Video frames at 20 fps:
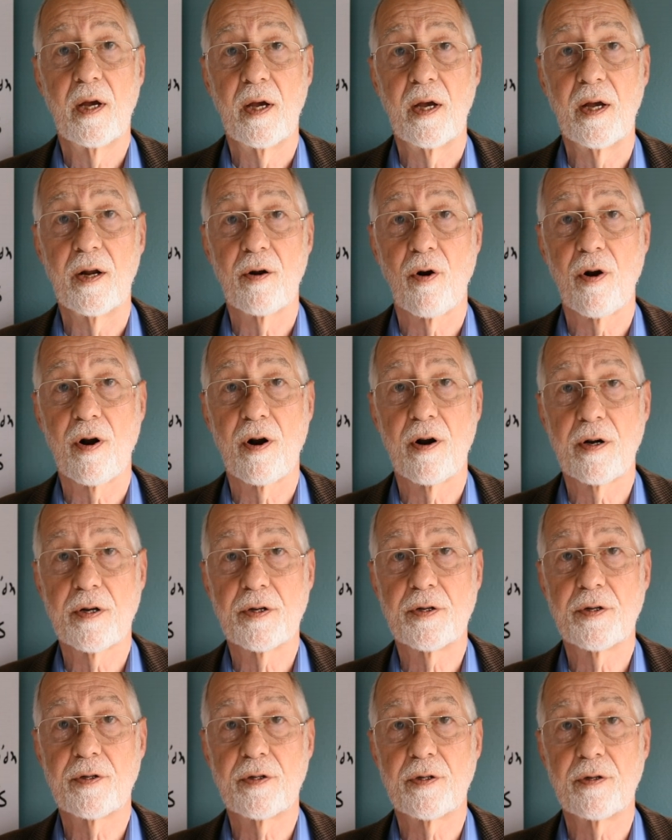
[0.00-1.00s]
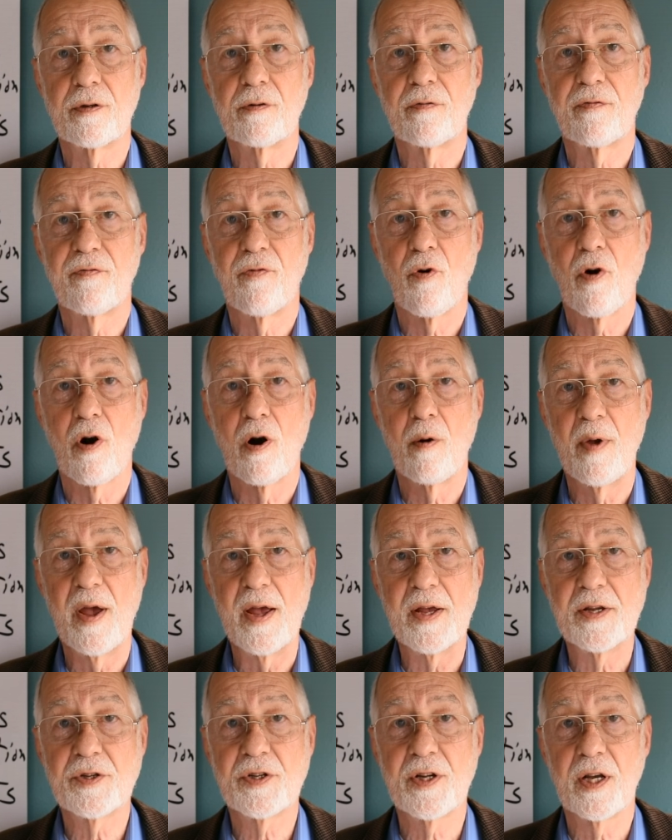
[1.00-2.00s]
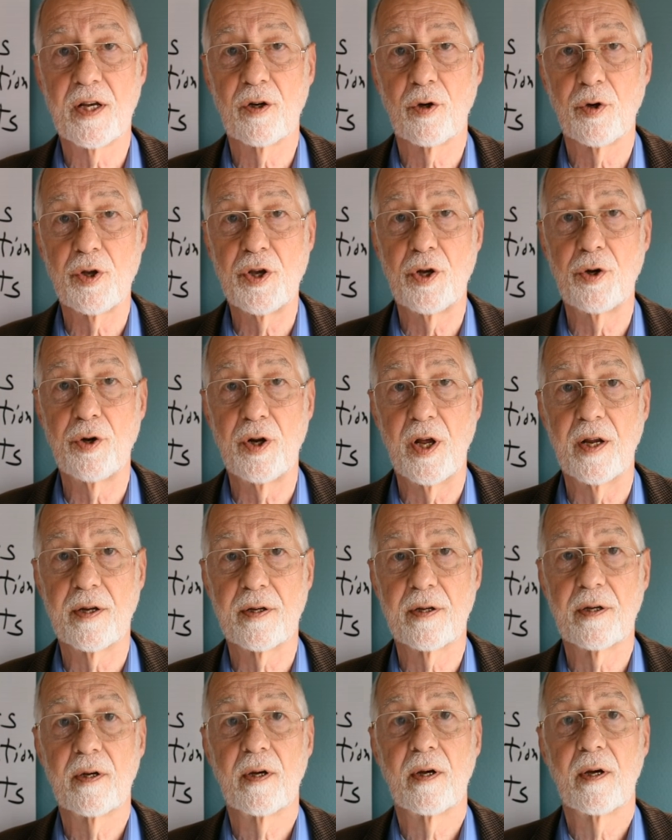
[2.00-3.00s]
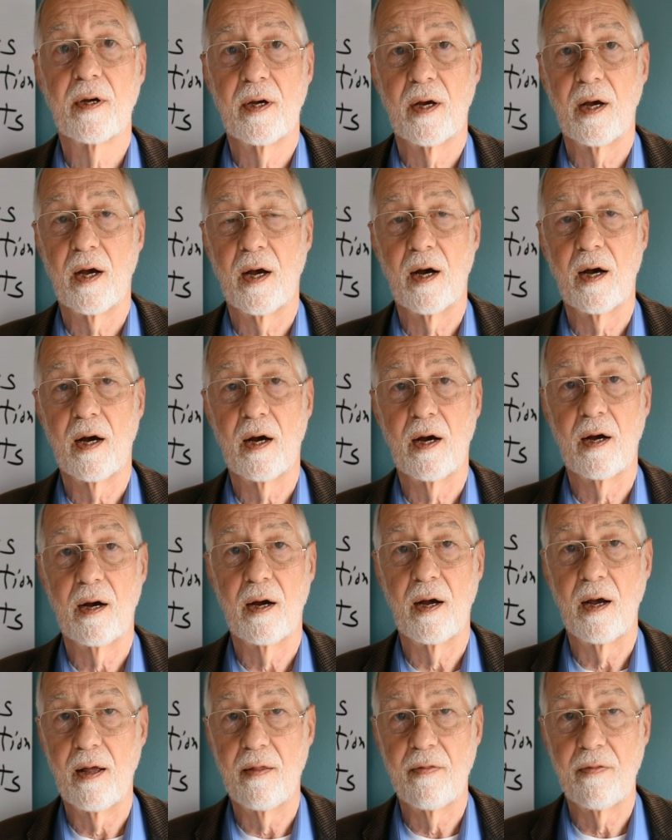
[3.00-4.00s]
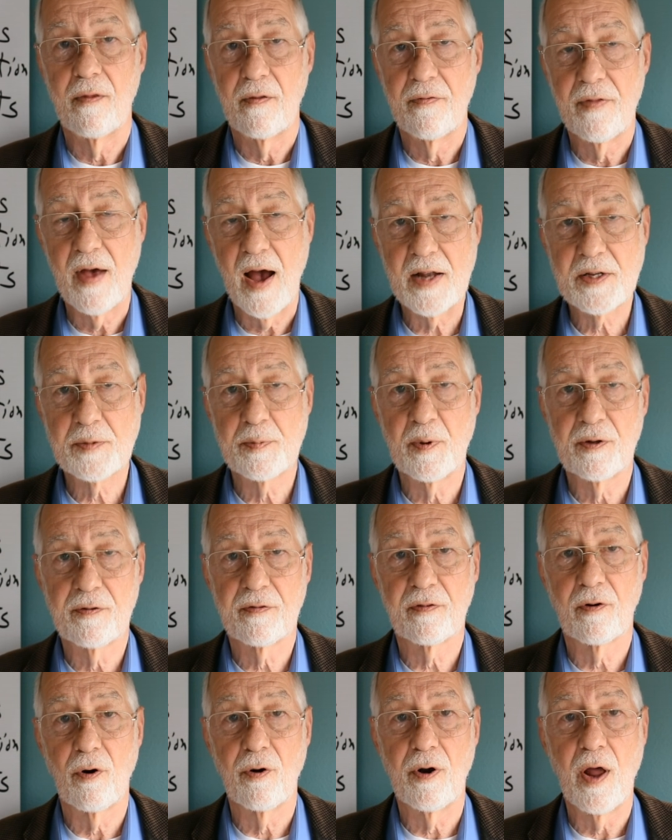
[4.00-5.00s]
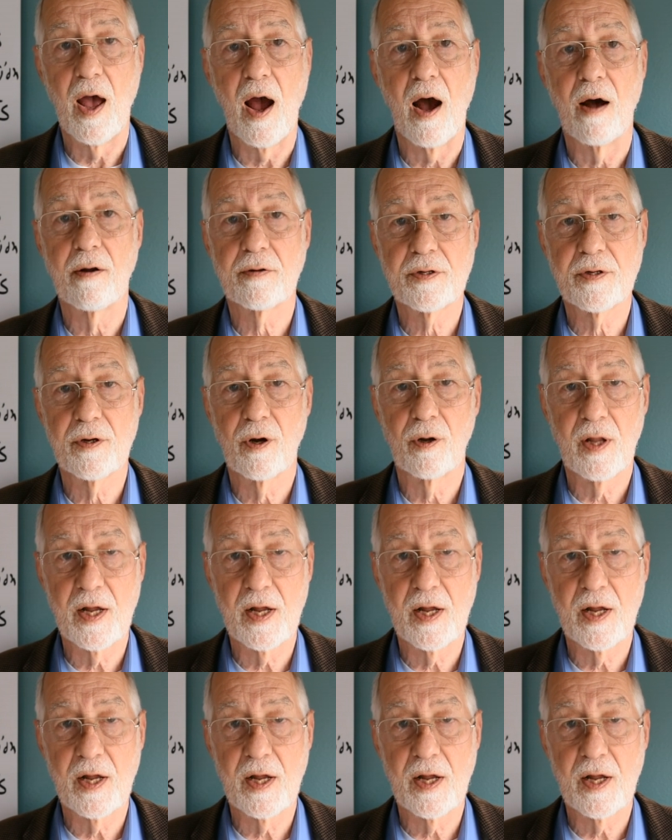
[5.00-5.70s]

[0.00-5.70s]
in order to form a single unit, and that's been thrown out. So